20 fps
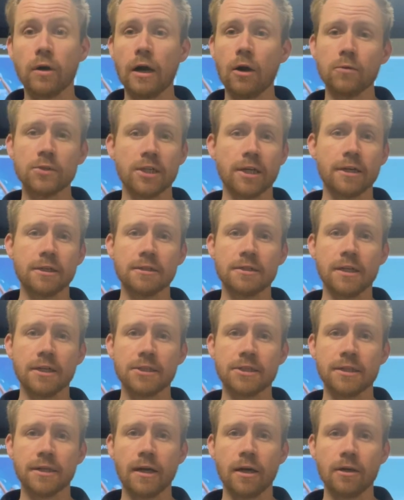how was I going to
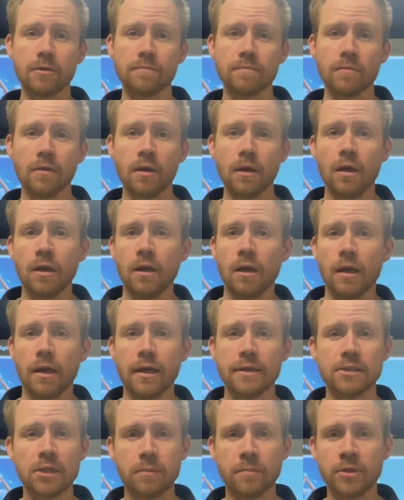test it out?
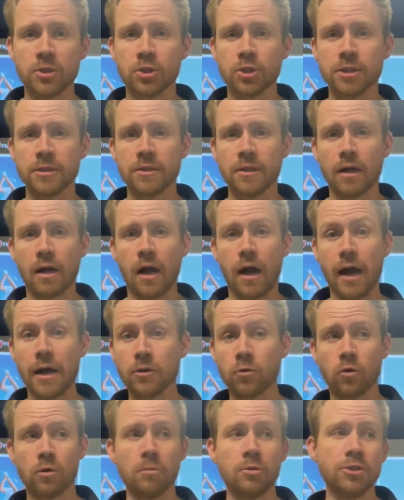As I mentioned, I
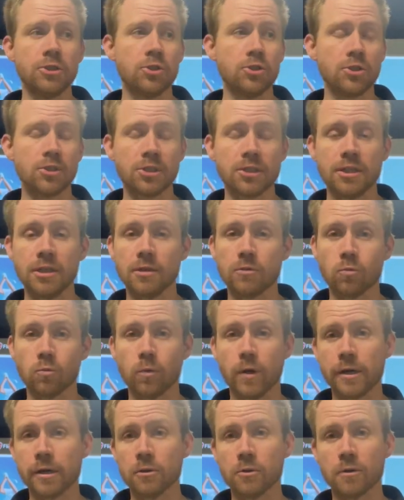normally just hit
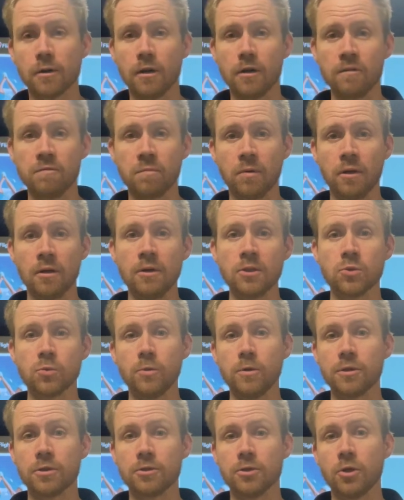regular golf balls
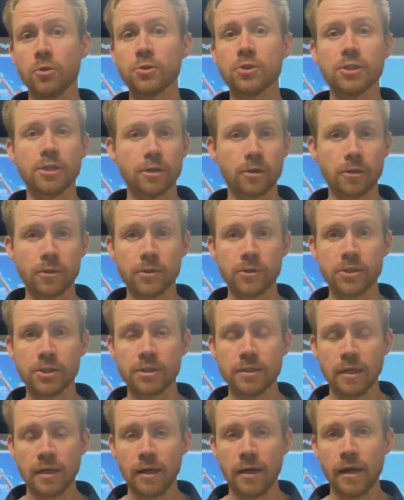with no
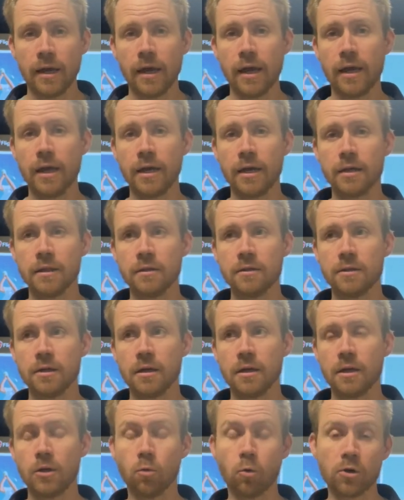stickers, and
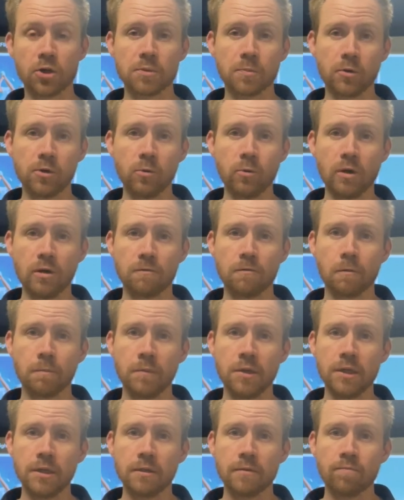uh, it works pretty well for
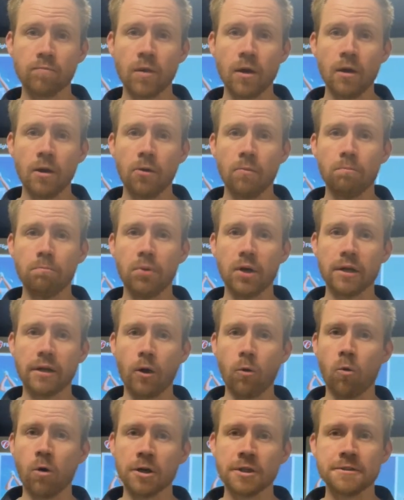me but I
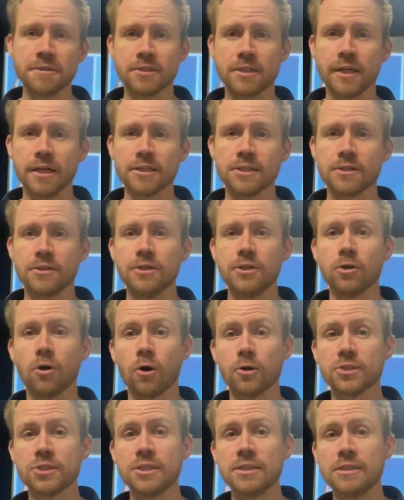wanted to test the
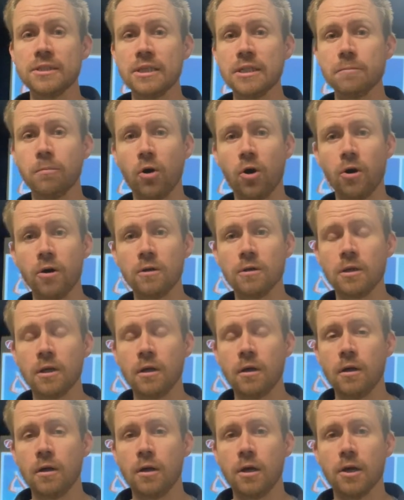RCT ball
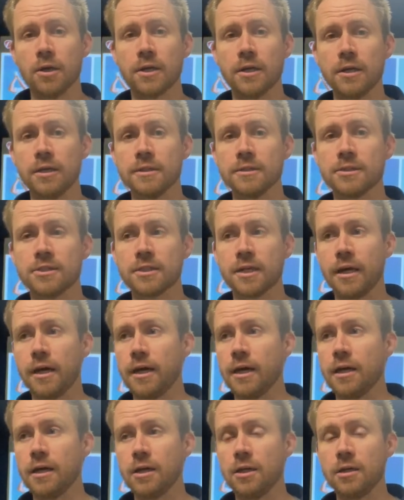against
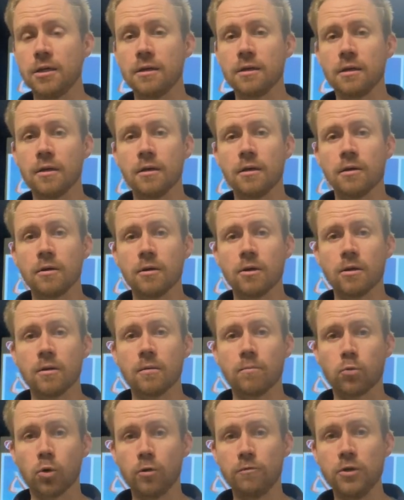a
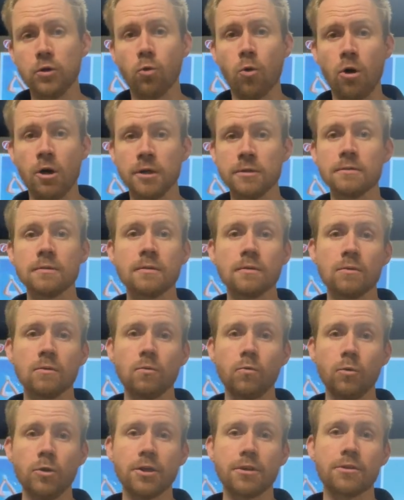Pro V1
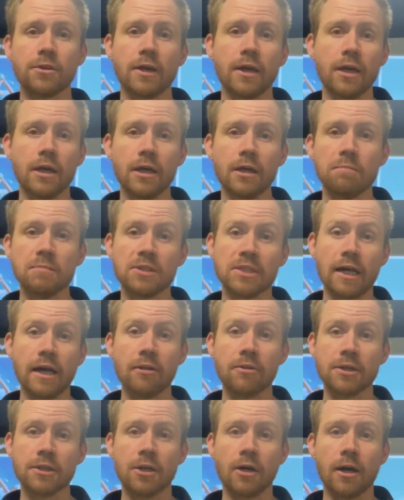with a
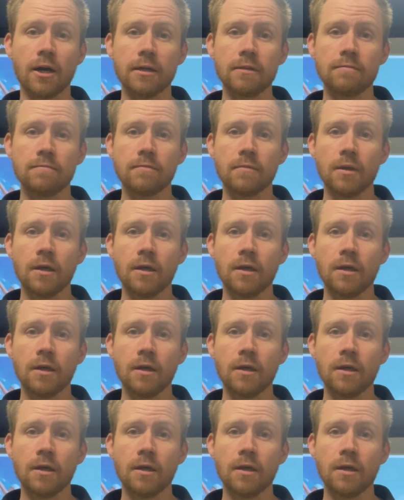metallic dot,